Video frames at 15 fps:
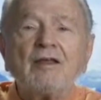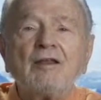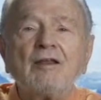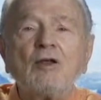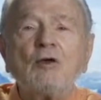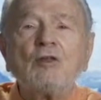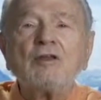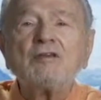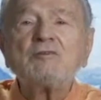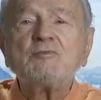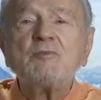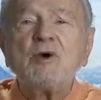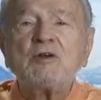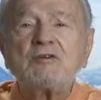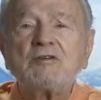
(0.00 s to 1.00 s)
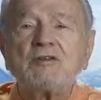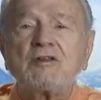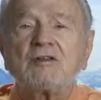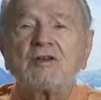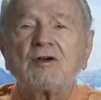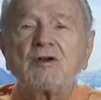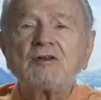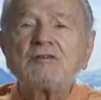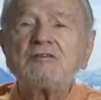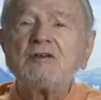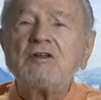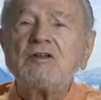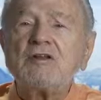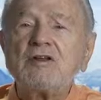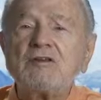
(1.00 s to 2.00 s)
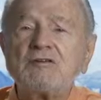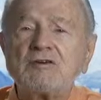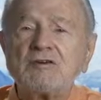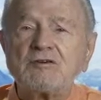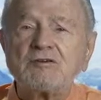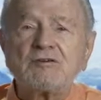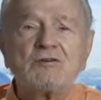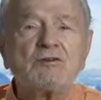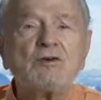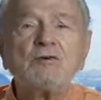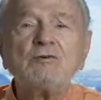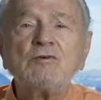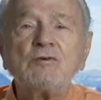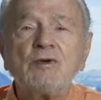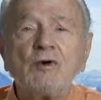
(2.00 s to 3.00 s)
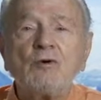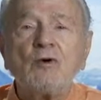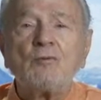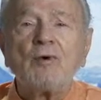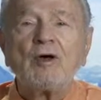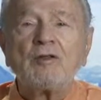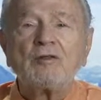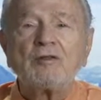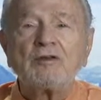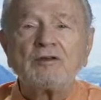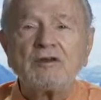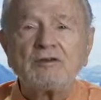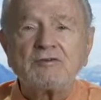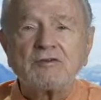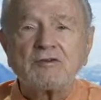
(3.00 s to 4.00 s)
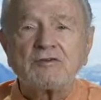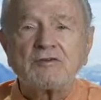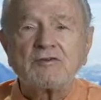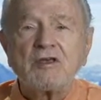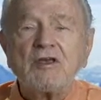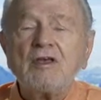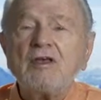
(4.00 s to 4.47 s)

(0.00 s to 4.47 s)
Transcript: No, there's much that the Christian teachers don't know about the teachings